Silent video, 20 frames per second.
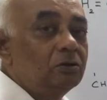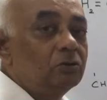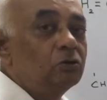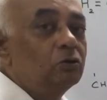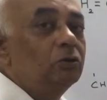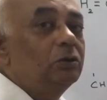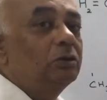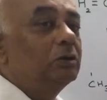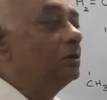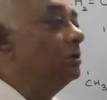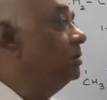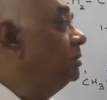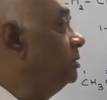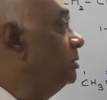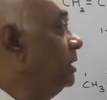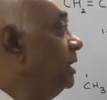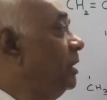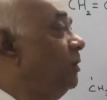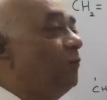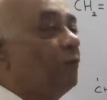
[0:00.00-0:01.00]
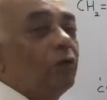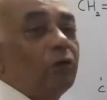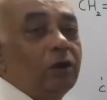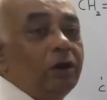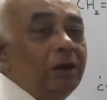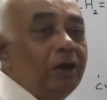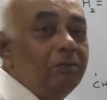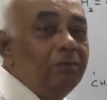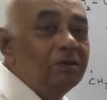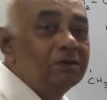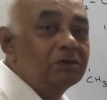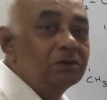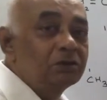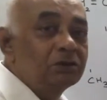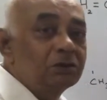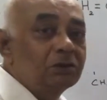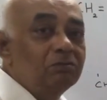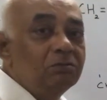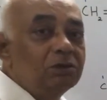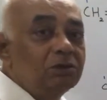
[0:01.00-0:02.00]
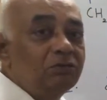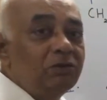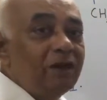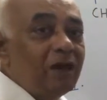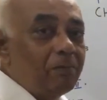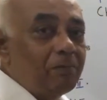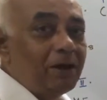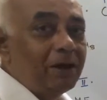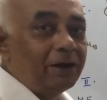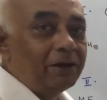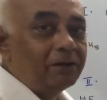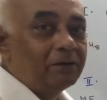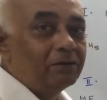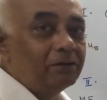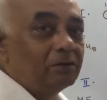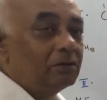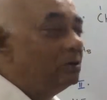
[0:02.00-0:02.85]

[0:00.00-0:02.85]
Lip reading: So the need for a naming system is very apparent.